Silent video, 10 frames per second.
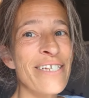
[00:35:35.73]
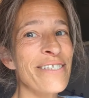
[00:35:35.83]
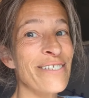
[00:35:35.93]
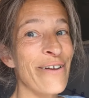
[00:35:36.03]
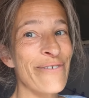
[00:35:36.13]

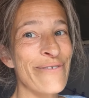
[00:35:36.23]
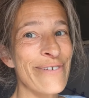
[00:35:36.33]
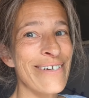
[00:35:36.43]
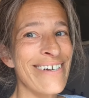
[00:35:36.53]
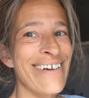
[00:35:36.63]
So
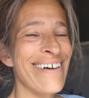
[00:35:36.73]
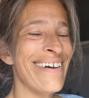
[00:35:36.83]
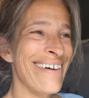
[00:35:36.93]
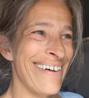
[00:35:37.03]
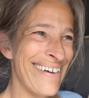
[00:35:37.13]

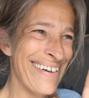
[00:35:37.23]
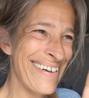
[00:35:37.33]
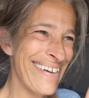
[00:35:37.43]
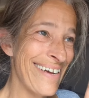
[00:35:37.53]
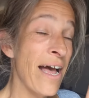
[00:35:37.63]

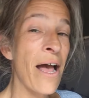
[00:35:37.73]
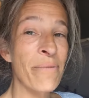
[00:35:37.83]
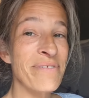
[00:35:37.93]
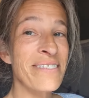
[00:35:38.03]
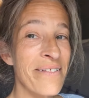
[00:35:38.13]

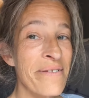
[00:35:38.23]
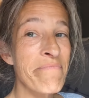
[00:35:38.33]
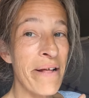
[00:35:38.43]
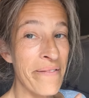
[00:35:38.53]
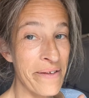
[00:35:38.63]
I'm still in
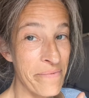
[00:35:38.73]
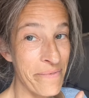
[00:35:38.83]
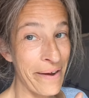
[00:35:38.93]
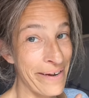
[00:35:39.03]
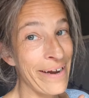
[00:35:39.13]
Bellingham
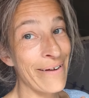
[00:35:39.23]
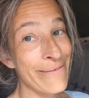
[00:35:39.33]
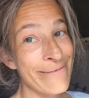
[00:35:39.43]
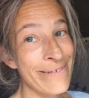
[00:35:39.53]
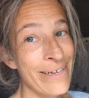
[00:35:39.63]
right
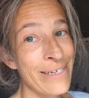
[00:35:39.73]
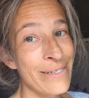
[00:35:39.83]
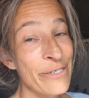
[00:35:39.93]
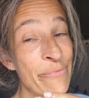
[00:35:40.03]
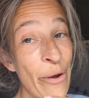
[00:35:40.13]
now.
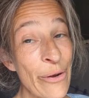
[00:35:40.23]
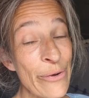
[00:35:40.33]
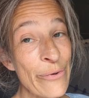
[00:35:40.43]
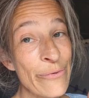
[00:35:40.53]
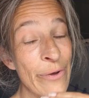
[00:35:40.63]

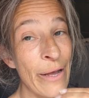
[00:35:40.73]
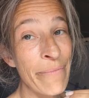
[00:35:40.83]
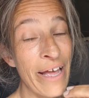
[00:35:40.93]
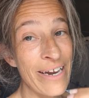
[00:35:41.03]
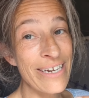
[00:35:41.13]
Tomorrow
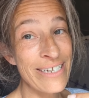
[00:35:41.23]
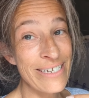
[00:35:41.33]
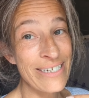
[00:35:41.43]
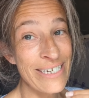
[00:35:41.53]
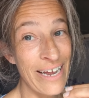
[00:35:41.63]
I'm heading
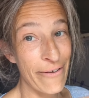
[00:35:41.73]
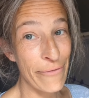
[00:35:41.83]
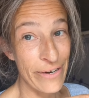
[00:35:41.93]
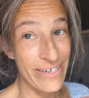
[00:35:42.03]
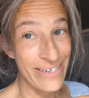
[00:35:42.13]
to
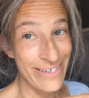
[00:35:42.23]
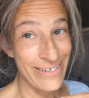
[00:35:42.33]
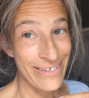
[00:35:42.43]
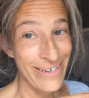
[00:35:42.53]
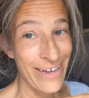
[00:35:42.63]
Everett.
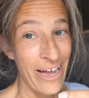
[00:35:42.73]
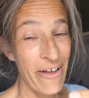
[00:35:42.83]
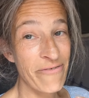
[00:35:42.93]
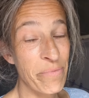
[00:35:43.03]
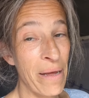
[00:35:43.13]

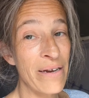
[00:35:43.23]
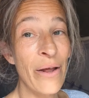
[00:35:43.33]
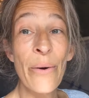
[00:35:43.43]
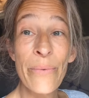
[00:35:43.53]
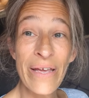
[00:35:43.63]
I've spent
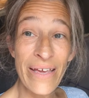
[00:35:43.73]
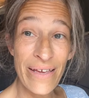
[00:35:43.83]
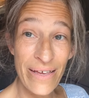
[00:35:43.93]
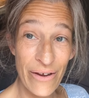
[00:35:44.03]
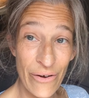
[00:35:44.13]
a week
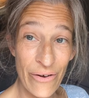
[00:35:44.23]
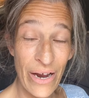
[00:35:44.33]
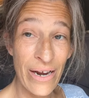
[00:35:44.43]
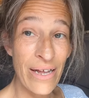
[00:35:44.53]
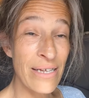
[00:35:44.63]
here
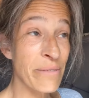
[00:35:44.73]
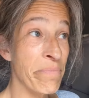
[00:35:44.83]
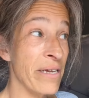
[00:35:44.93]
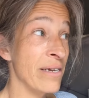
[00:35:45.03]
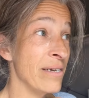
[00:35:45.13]
and it has
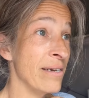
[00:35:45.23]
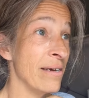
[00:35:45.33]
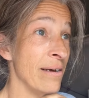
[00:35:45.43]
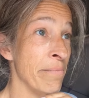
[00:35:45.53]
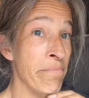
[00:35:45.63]
been
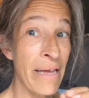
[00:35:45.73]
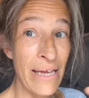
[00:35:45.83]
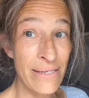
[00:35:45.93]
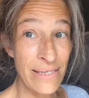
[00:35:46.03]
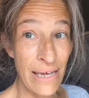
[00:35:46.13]

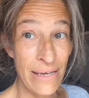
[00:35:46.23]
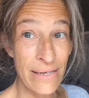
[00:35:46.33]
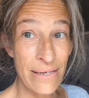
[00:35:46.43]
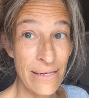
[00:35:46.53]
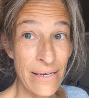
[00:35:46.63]
amazing.
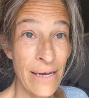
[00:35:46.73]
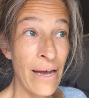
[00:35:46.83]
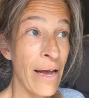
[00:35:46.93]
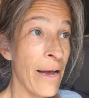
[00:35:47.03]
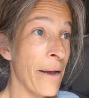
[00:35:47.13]

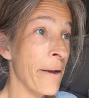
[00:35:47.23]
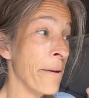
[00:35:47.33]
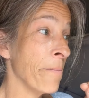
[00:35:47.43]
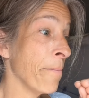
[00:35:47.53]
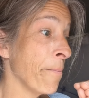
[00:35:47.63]

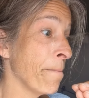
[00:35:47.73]
The